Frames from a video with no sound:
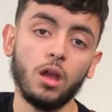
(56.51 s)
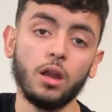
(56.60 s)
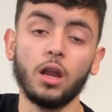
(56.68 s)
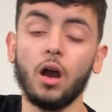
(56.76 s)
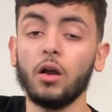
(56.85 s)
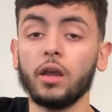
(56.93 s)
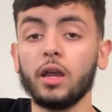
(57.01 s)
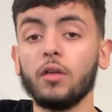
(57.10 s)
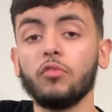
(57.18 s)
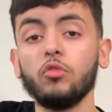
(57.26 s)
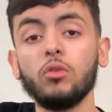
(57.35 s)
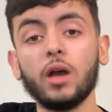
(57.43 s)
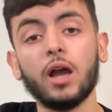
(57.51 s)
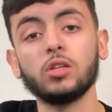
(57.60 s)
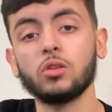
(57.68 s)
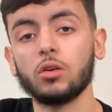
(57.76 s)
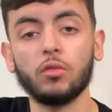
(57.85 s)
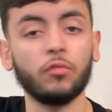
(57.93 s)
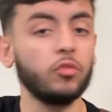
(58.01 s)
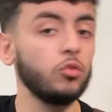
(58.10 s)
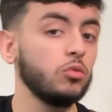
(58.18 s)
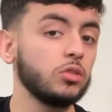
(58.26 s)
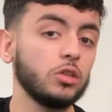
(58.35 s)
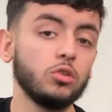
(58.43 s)
Now again, if you guys are
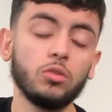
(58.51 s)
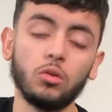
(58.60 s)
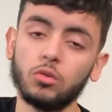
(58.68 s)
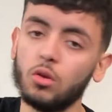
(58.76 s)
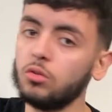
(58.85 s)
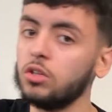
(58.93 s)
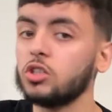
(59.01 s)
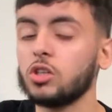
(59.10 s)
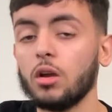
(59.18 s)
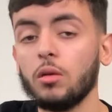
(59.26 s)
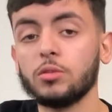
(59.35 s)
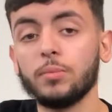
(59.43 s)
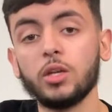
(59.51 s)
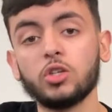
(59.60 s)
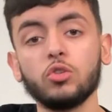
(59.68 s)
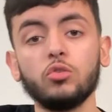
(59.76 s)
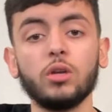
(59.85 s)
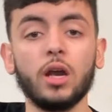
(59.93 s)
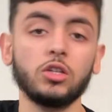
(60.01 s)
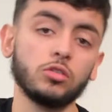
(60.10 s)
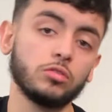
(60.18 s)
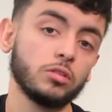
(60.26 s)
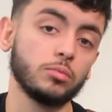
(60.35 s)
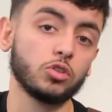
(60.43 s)
confused and you don't know these terms, make sure you guys are
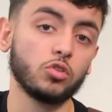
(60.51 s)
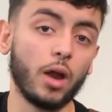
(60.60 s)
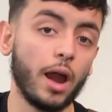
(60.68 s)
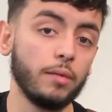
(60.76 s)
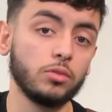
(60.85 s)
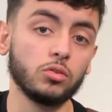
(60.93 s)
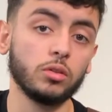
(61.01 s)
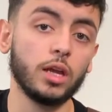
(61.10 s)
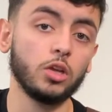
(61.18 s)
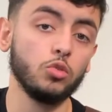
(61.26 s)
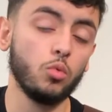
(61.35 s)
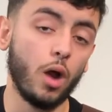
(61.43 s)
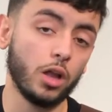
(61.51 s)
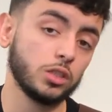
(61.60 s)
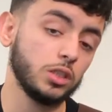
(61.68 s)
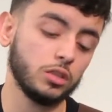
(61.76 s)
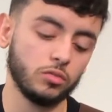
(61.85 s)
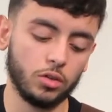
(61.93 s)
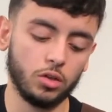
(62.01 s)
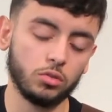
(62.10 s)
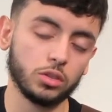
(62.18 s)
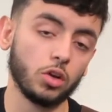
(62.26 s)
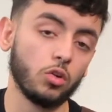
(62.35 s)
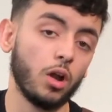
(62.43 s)
subscribed so that you watch these videos
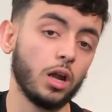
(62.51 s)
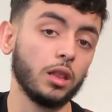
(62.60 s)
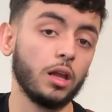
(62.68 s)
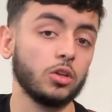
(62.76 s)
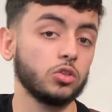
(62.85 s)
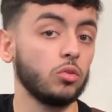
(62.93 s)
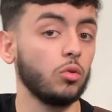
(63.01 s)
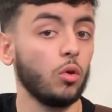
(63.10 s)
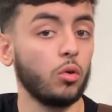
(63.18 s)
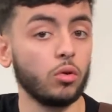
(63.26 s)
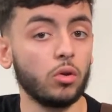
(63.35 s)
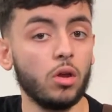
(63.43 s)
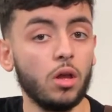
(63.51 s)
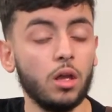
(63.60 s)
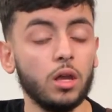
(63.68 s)
in chronological order.